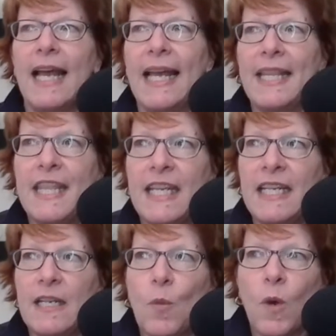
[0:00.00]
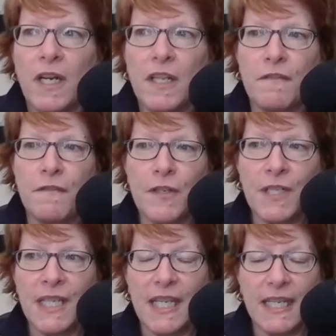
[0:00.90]
I think one of the
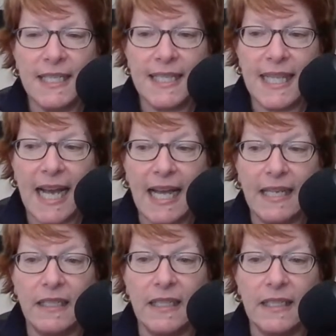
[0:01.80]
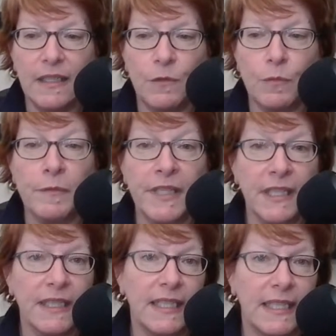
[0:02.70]
first things that
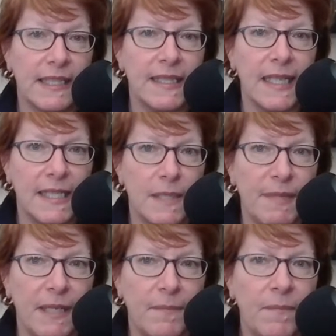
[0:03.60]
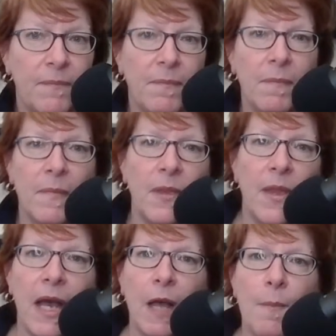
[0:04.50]
really excites me
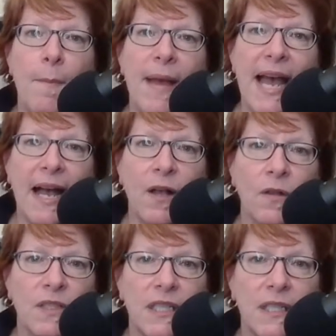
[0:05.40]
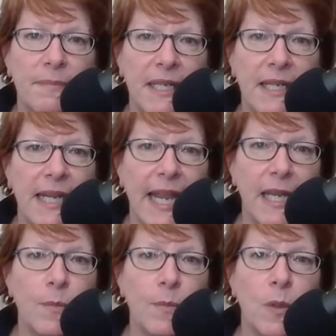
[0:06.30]
about being
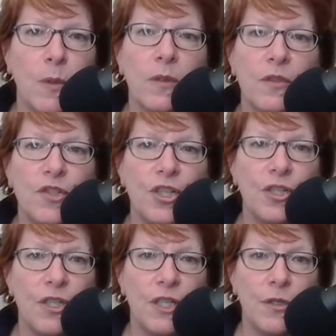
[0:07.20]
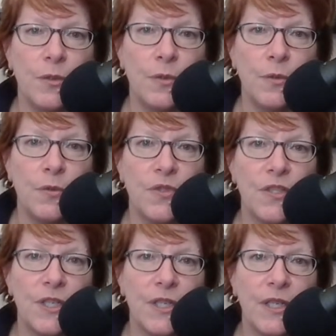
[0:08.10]
able to use